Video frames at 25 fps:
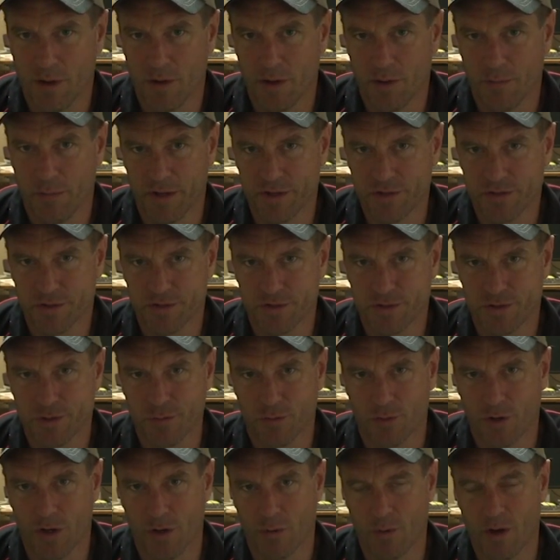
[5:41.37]
mental
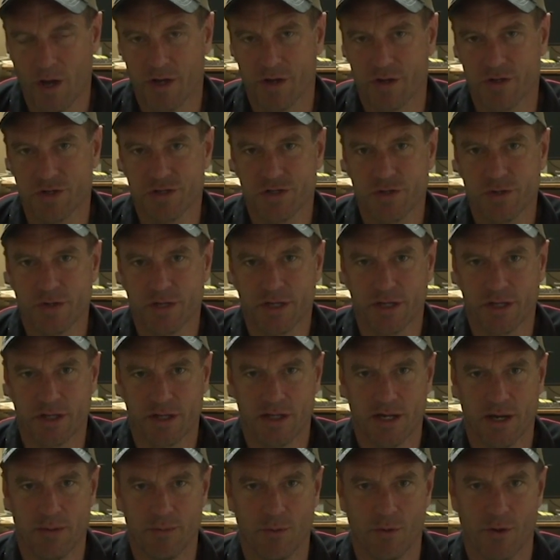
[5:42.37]
turmoil while you're shooting, and a
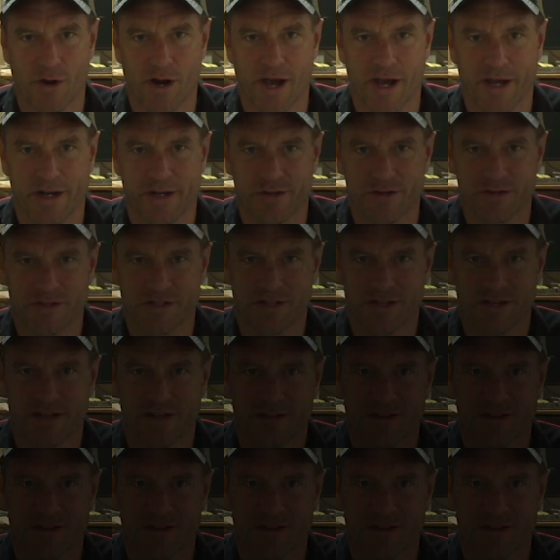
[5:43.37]
lot more accuracy.